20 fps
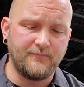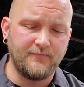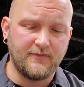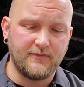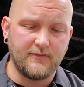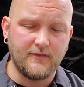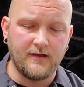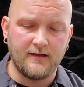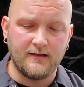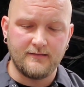
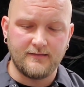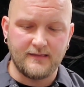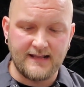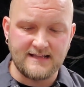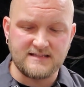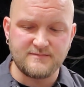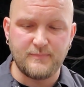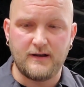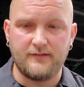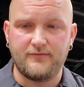The
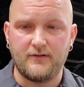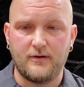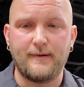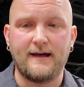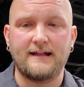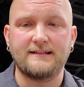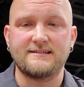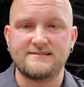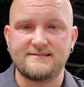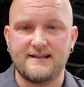nice benefit
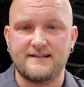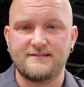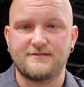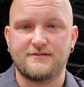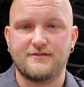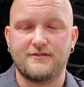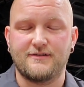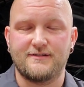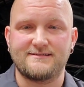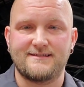about the
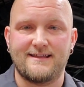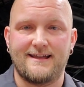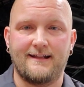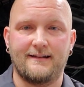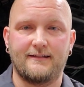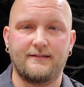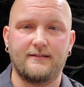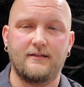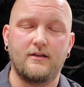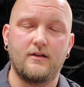sensor is
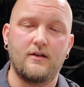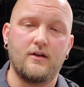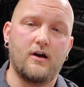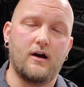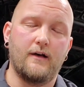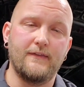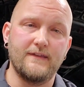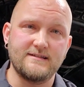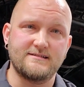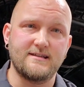that
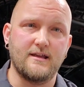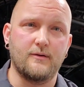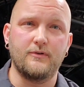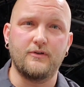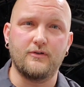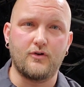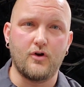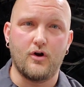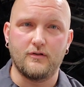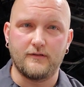on this end, when
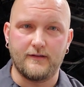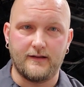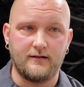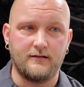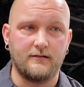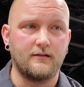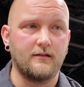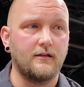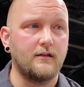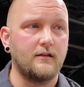you call
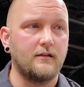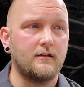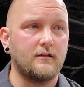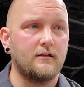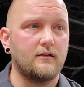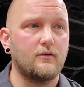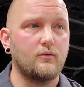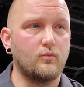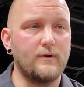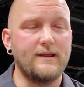in,
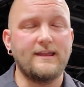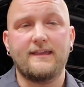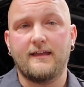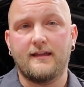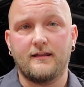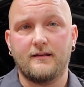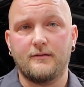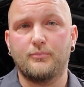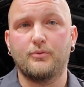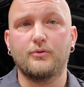we
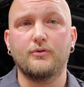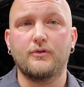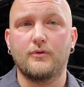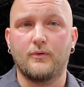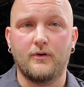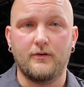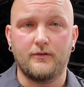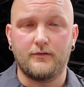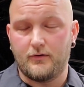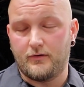can pull
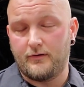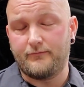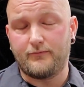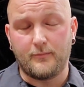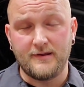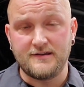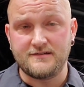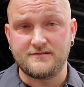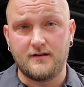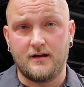your
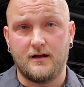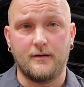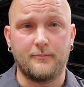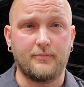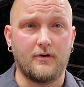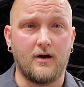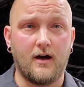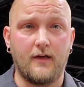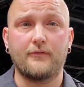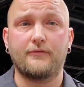information
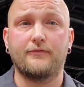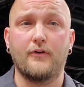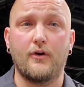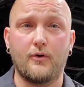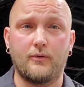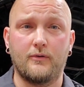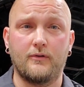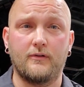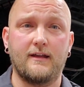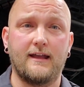up on the
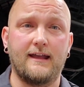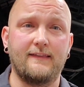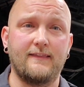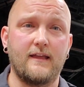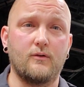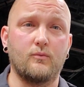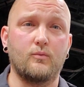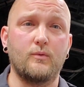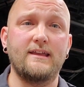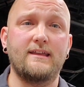phone, and
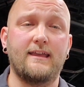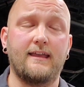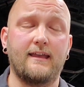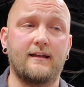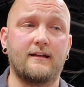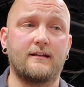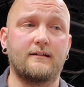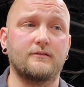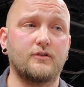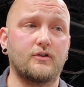then we
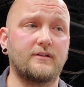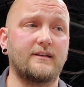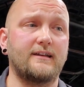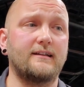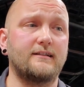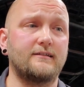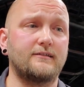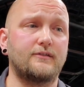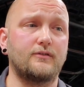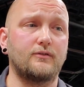can look
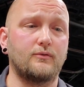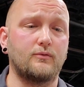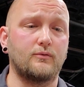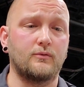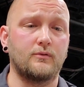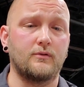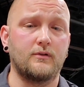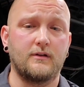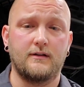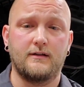
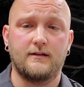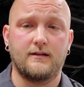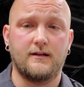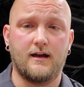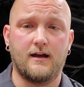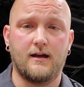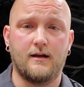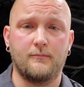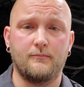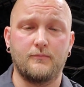into
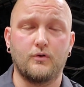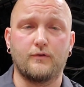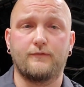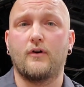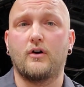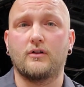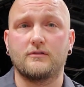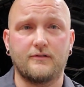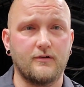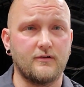your
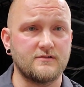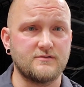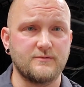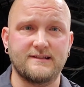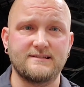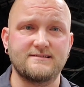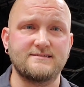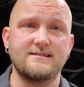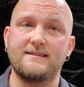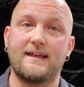fault codes. We
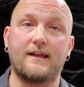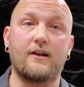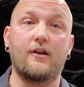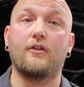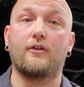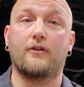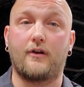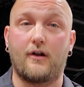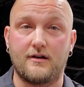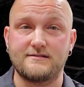can see that
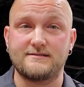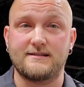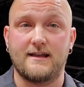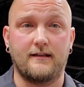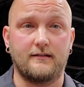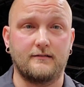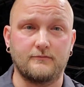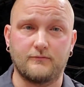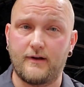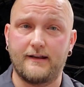all on our
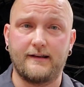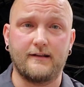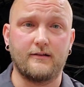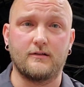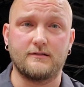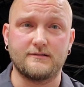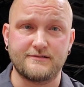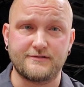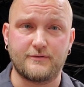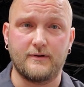side, right here
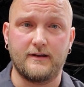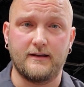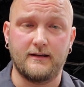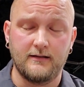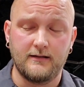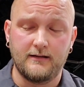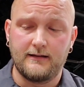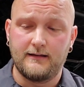on the screen.